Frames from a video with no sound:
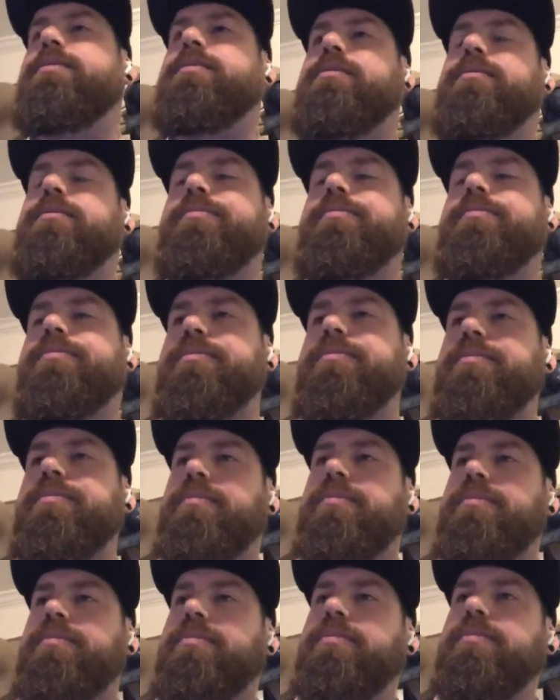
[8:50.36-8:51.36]

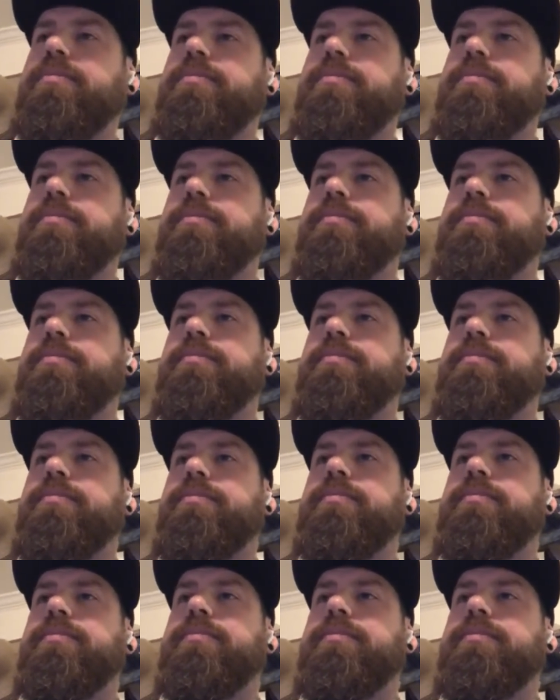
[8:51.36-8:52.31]
(silence)